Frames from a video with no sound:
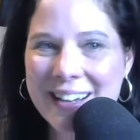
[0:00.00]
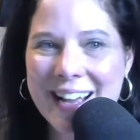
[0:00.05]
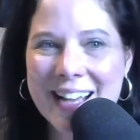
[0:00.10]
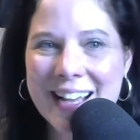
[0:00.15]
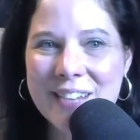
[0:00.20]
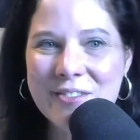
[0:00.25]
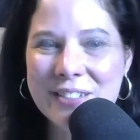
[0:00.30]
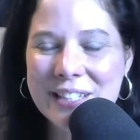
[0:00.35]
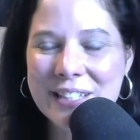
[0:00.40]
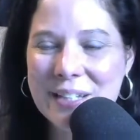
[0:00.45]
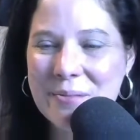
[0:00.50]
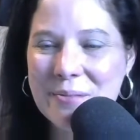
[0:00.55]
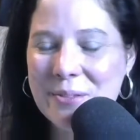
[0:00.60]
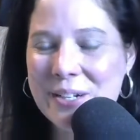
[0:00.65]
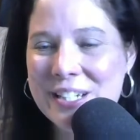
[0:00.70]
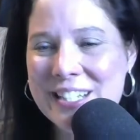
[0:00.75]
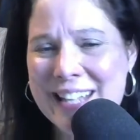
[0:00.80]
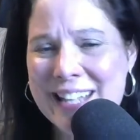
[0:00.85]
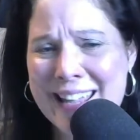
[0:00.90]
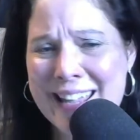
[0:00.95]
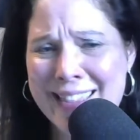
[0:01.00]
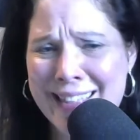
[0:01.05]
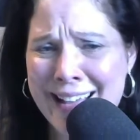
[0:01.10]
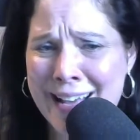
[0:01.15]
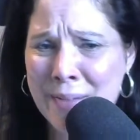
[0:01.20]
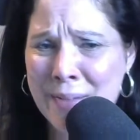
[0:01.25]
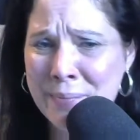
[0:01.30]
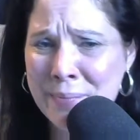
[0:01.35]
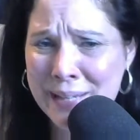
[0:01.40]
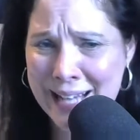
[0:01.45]
I really appreciate
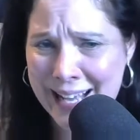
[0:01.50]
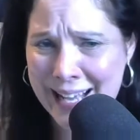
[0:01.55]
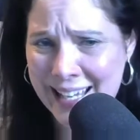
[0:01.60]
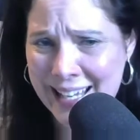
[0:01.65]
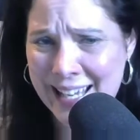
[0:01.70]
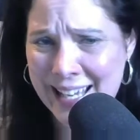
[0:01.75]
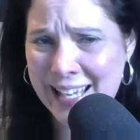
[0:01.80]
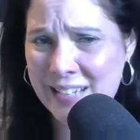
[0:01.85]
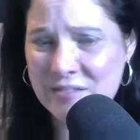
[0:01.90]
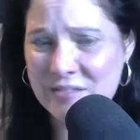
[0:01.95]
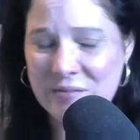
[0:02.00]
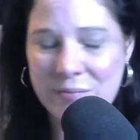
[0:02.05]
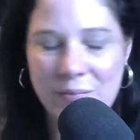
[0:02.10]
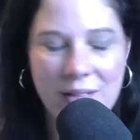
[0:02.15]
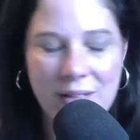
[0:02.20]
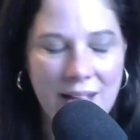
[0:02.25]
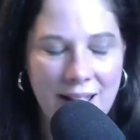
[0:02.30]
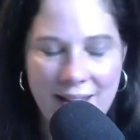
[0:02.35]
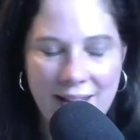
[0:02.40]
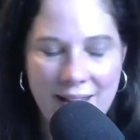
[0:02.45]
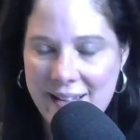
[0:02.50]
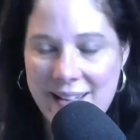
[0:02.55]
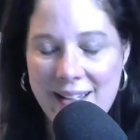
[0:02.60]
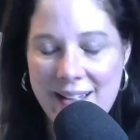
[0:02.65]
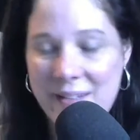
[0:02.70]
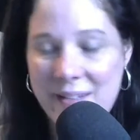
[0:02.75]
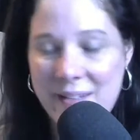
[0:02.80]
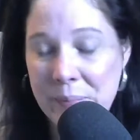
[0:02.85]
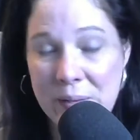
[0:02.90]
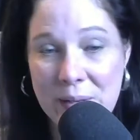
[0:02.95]
that. But I can't
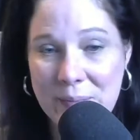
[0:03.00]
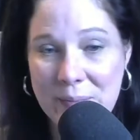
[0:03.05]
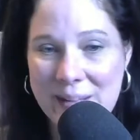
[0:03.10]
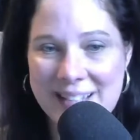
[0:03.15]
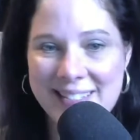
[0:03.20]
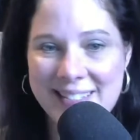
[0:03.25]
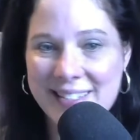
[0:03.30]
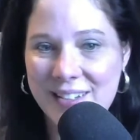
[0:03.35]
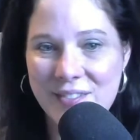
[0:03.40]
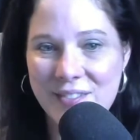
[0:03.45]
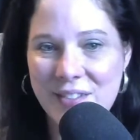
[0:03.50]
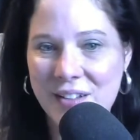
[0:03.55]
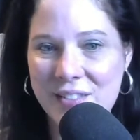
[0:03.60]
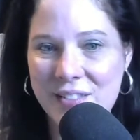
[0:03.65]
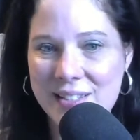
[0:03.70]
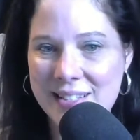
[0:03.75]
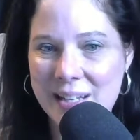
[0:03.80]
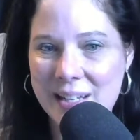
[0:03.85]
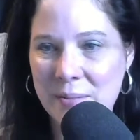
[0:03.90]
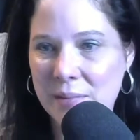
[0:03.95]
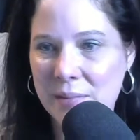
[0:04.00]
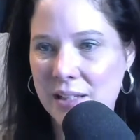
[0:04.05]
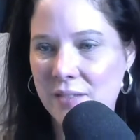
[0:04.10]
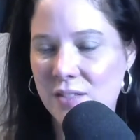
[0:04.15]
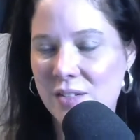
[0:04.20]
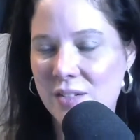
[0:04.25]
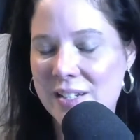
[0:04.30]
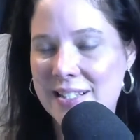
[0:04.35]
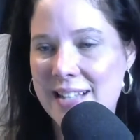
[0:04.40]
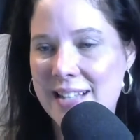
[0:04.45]
put myself on the same
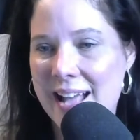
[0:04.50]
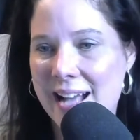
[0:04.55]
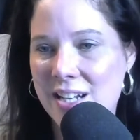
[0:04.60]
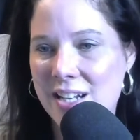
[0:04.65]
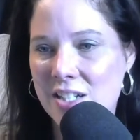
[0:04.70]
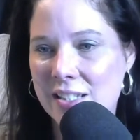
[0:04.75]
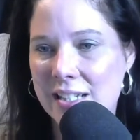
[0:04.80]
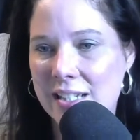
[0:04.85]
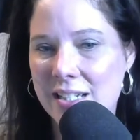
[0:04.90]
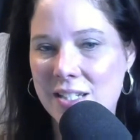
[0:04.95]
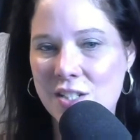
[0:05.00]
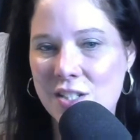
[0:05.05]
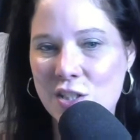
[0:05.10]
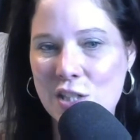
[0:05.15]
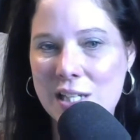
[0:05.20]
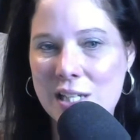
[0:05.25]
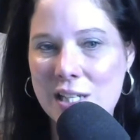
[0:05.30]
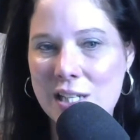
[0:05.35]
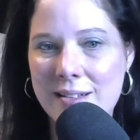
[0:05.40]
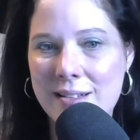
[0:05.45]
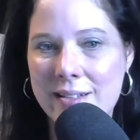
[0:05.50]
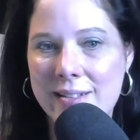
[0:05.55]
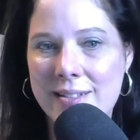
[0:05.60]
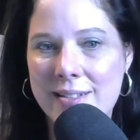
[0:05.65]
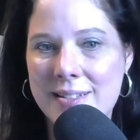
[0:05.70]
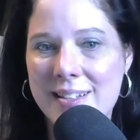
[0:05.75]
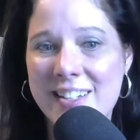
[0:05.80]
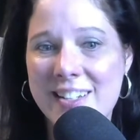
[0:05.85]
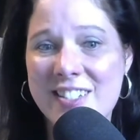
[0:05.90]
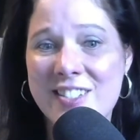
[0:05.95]
level as Ashley. She
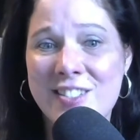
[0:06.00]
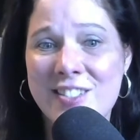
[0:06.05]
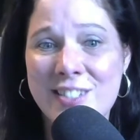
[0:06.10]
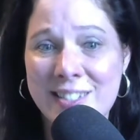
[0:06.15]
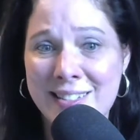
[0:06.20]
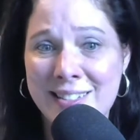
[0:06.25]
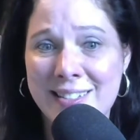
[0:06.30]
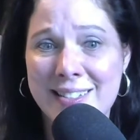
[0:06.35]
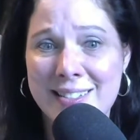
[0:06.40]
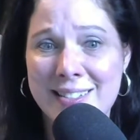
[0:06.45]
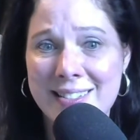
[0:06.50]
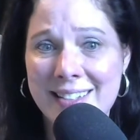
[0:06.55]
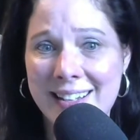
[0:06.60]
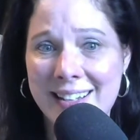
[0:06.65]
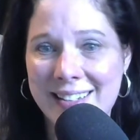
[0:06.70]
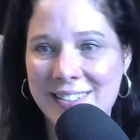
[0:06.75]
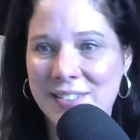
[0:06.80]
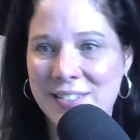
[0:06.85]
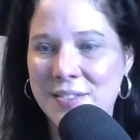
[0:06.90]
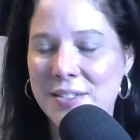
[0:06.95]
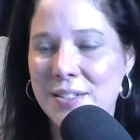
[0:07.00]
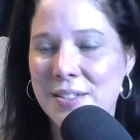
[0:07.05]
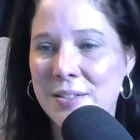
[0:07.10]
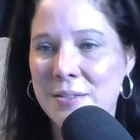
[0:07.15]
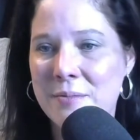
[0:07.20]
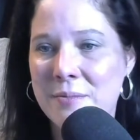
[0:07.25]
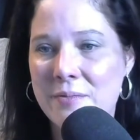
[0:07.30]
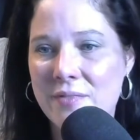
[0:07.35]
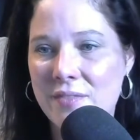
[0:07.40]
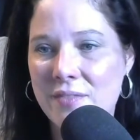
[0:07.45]
is a genius at
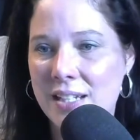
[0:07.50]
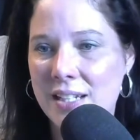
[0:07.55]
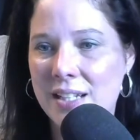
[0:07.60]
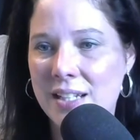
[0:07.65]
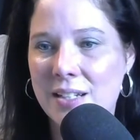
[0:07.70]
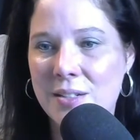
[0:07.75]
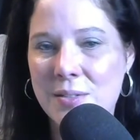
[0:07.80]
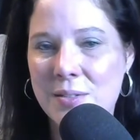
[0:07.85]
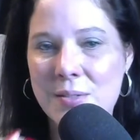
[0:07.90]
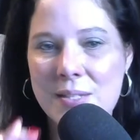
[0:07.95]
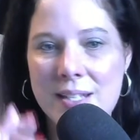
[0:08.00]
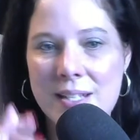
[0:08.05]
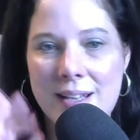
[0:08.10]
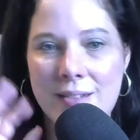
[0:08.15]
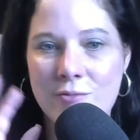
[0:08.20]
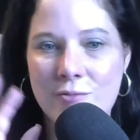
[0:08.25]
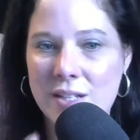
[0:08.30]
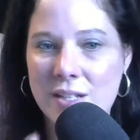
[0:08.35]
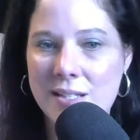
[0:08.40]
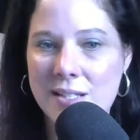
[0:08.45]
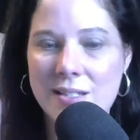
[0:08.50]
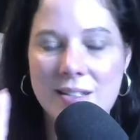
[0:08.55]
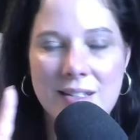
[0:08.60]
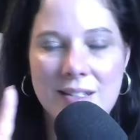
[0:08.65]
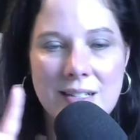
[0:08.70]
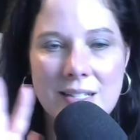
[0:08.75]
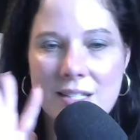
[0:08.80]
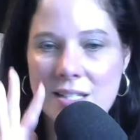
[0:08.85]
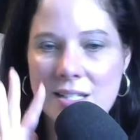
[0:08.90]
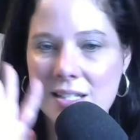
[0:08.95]
YouTube videos and
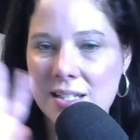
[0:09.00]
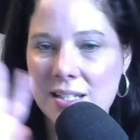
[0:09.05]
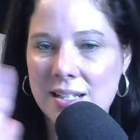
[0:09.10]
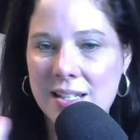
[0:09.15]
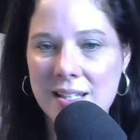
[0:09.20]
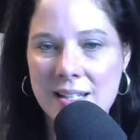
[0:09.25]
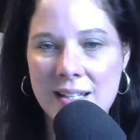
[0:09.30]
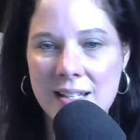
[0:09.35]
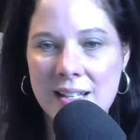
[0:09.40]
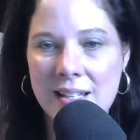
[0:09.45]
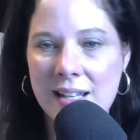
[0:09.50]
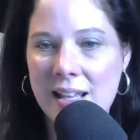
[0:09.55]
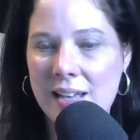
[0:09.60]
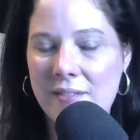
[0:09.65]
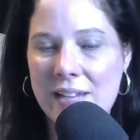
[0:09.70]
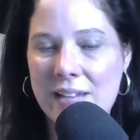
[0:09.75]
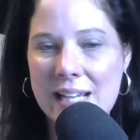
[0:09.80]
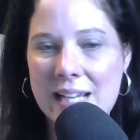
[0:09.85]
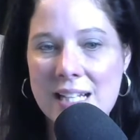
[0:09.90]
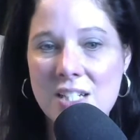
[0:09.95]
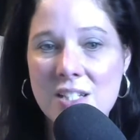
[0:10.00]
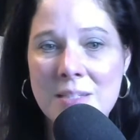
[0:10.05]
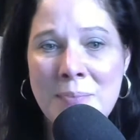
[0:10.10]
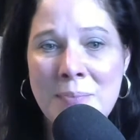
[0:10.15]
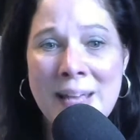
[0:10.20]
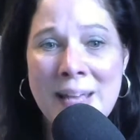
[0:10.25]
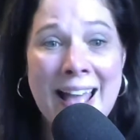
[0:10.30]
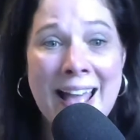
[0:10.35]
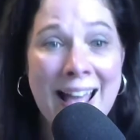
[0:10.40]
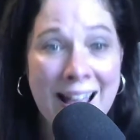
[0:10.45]
research. If I can just
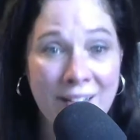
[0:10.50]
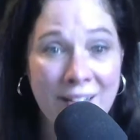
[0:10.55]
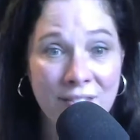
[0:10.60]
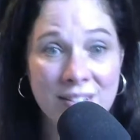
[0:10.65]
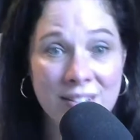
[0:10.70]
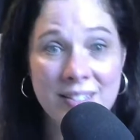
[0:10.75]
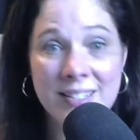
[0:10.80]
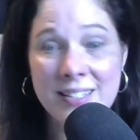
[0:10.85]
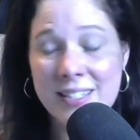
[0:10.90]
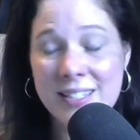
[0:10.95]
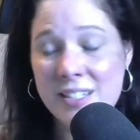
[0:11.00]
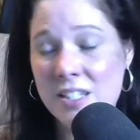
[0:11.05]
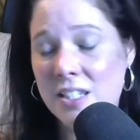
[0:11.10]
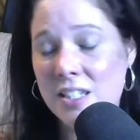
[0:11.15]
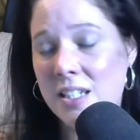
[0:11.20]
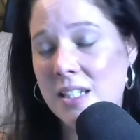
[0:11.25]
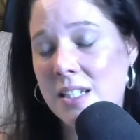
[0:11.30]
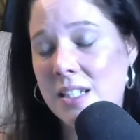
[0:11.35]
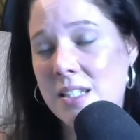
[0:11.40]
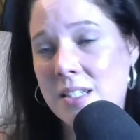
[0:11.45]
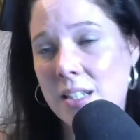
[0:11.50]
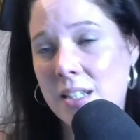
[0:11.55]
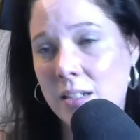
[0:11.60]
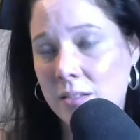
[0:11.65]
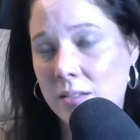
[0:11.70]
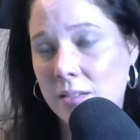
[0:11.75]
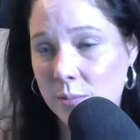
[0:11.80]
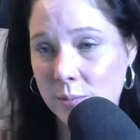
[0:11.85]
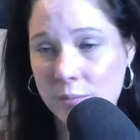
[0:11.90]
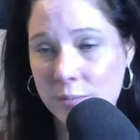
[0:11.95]
be half as good as she is,
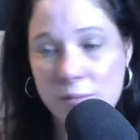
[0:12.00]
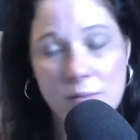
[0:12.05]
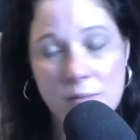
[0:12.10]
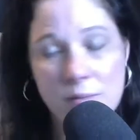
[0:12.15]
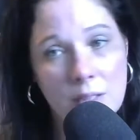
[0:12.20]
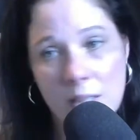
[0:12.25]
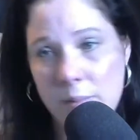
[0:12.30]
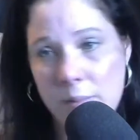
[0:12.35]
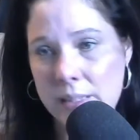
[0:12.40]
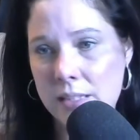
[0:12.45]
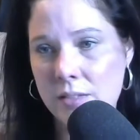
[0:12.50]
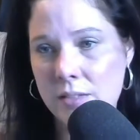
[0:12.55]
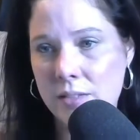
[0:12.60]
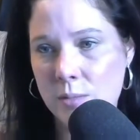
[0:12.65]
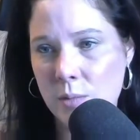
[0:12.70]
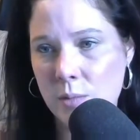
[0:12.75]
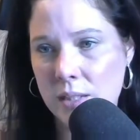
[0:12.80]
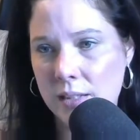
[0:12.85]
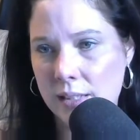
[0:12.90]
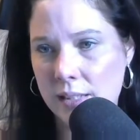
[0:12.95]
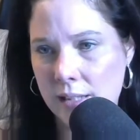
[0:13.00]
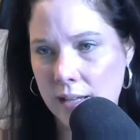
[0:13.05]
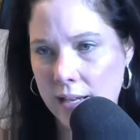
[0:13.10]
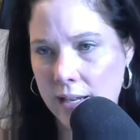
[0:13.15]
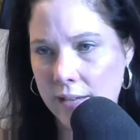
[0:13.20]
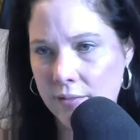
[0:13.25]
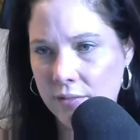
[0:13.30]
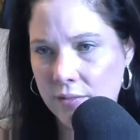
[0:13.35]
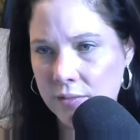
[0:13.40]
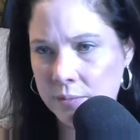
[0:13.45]
I'll I'll be doing well in
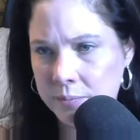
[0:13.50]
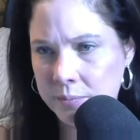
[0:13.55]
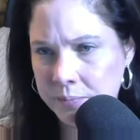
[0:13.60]
life.